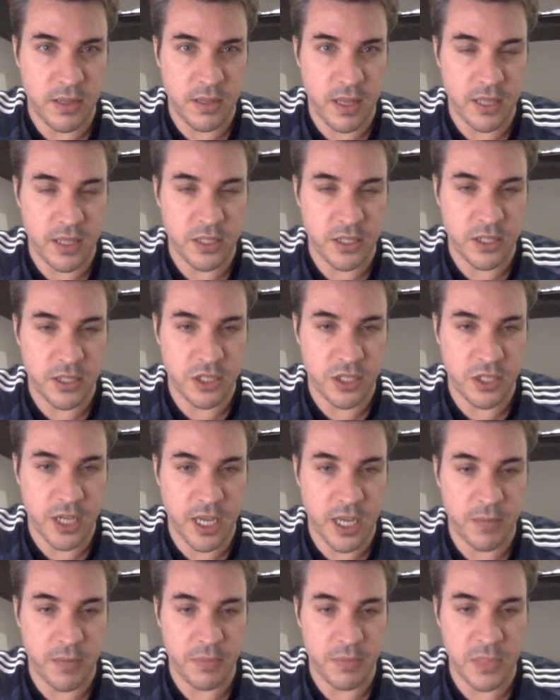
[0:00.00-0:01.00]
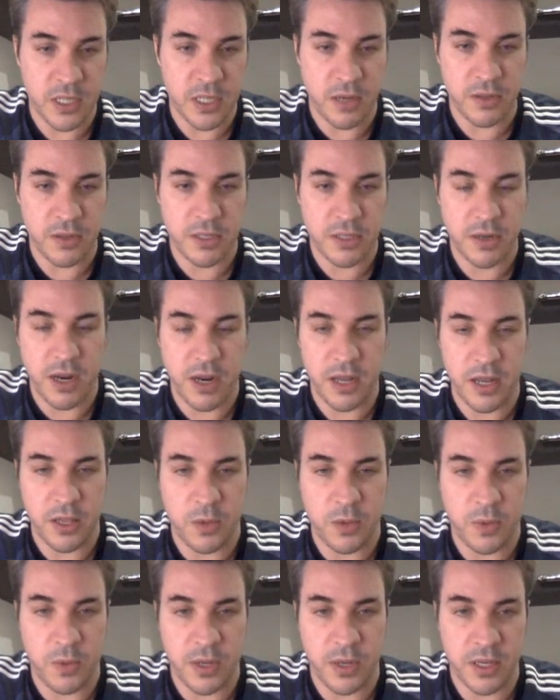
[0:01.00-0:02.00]
That's a shame. So I'll just create a
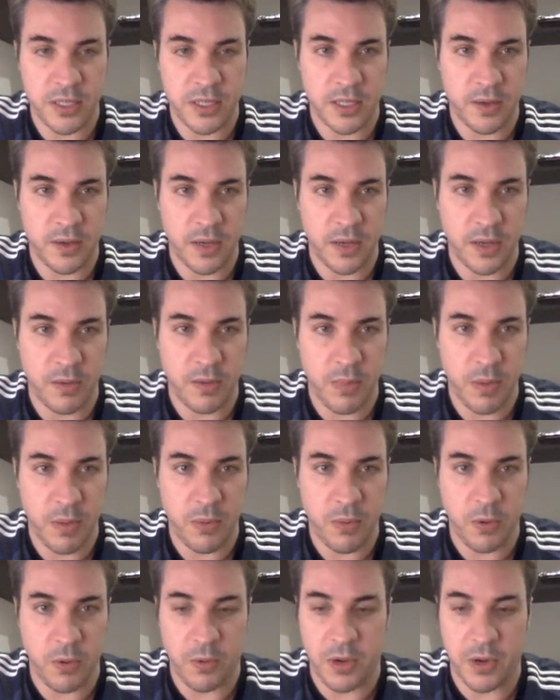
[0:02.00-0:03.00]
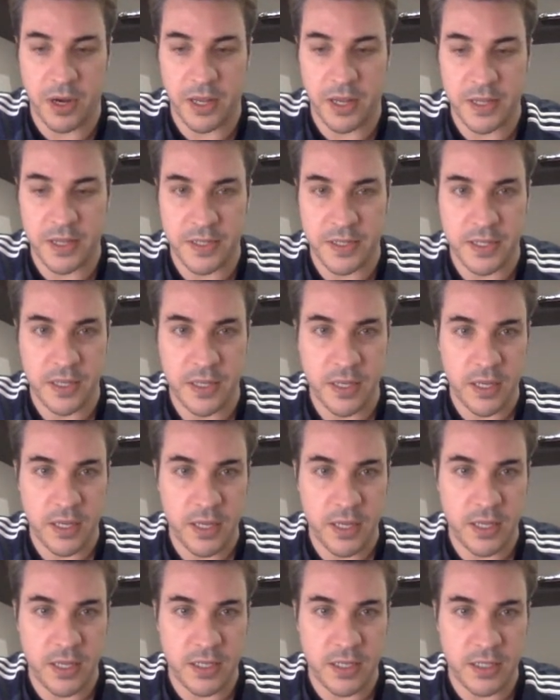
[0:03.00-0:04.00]
new window so you can remember what it is.
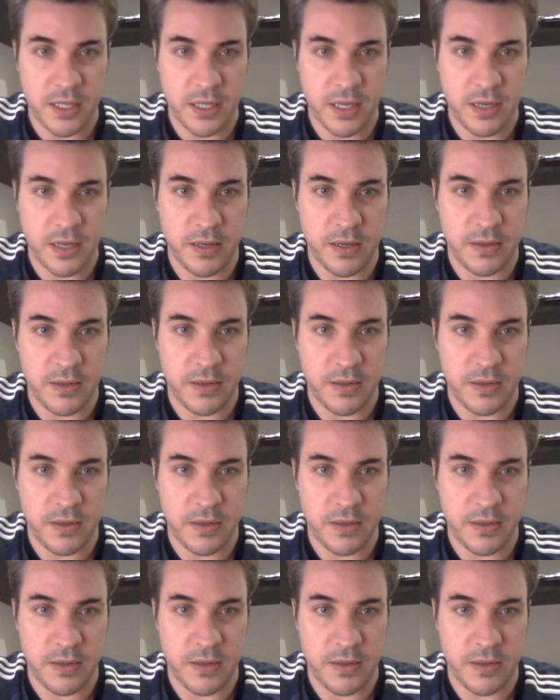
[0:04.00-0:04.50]
So